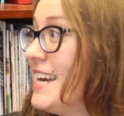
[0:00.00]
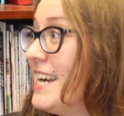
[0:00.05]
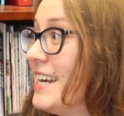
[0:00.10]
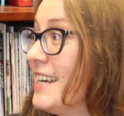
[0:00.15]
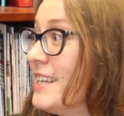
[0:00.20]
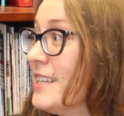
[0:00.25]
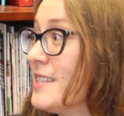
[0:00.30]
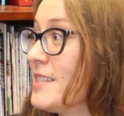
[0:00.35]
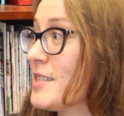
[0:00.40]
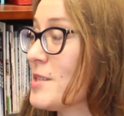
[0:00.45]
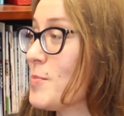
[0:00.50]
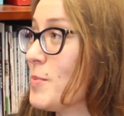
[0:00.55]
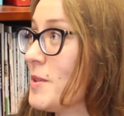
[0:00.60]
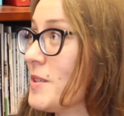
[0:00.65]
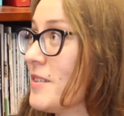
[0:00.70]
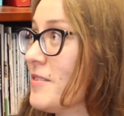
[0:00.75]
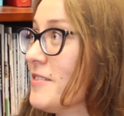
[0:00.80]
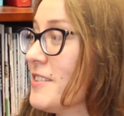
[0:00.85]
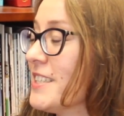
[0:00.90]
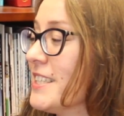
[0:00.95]
and
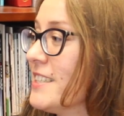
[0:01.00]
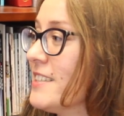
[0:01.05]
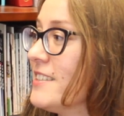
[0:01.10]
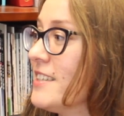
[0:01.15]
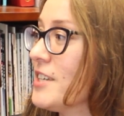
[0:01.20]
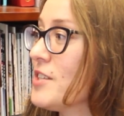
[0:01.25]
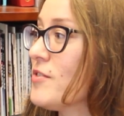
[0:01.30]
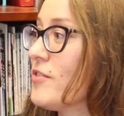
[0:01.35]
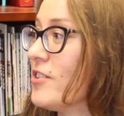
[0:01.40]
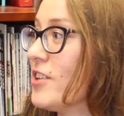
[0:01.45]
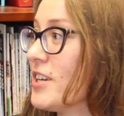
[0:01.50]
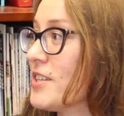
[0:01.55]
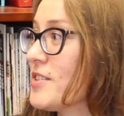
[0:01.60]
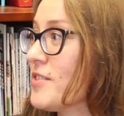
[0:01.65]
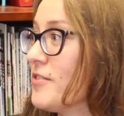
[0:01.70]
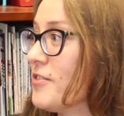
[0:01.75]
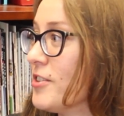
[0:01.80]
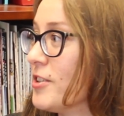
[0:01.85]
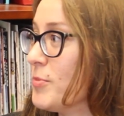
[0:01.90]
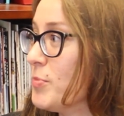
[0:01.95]
specifically the Dutch
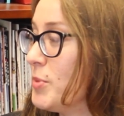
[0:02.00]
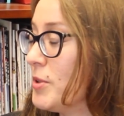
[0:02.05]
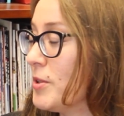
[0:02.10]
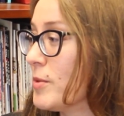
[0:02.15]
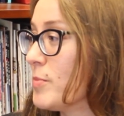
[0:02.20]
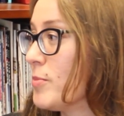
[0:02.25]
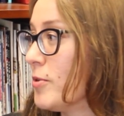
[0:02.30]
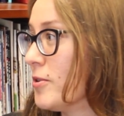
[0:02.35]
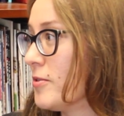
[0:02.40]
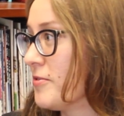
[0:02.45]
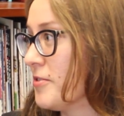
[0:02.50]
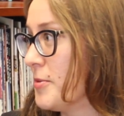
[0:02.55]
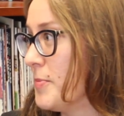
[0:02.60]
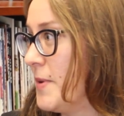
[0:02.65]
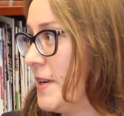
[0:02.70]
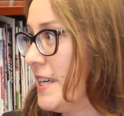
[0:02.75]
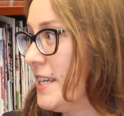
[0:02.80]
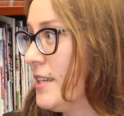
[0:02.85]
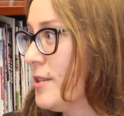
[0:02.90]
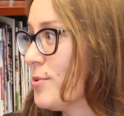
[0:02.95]
philosopher Peter Paul
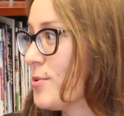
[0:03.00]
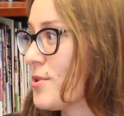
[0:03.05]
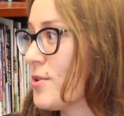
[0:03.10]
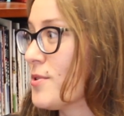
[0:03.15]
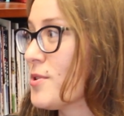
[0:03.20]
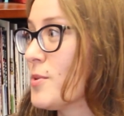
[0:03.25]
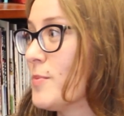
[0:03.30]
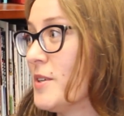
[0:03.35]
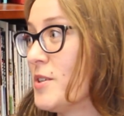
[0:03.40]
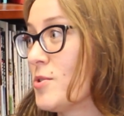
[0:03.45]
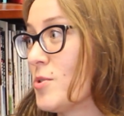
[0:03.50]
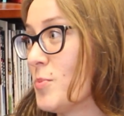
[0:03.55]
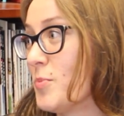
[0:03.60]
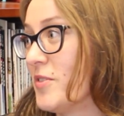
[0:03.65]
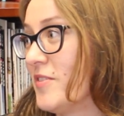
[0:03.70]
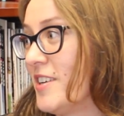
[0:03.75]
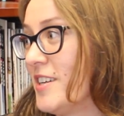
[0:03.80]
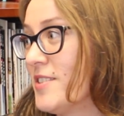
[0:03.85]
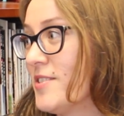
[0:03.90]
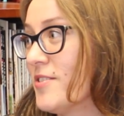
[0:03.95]
Verbeek, who's also my
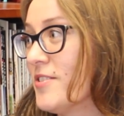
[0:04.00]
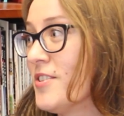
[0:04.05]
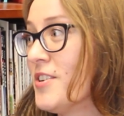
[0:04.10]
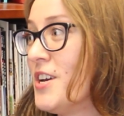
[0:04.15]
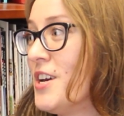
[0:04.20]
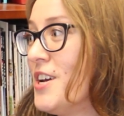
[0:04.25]
supervisor.